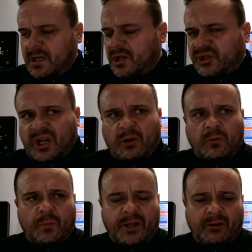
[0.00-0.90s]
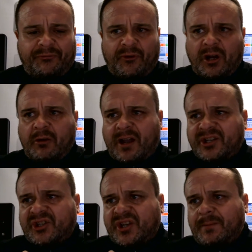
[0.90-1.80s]
so we're going to follow a
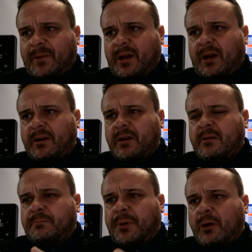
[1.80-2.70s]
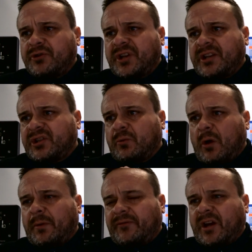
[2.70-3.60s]
similar process to
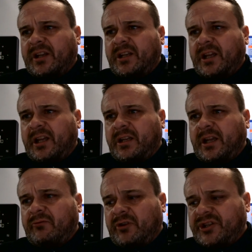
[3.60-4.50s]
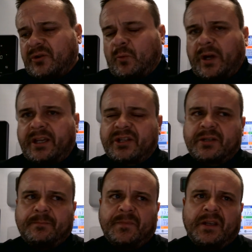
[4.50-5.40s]
what we've done in, in, in recent
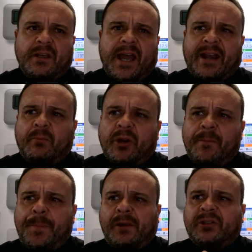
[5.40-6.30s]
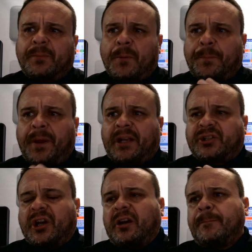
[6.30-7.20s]
weeks. And I'm going to build up a
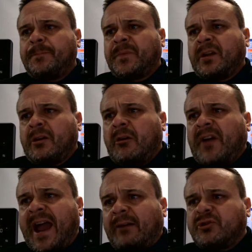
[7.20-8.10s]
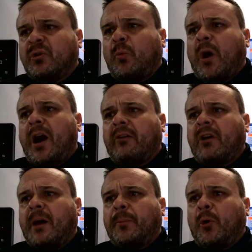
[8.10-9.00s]
picture of how to wire
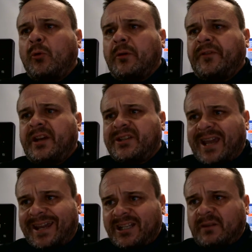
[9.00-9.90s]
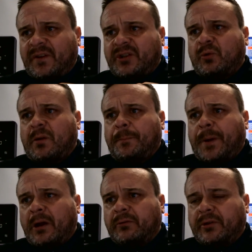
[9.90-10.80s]
up all of these individual
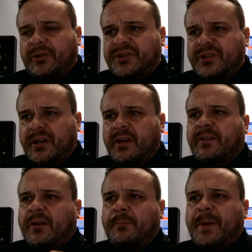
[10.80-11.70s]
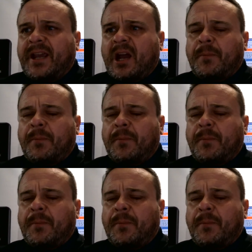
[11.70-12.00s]
components that make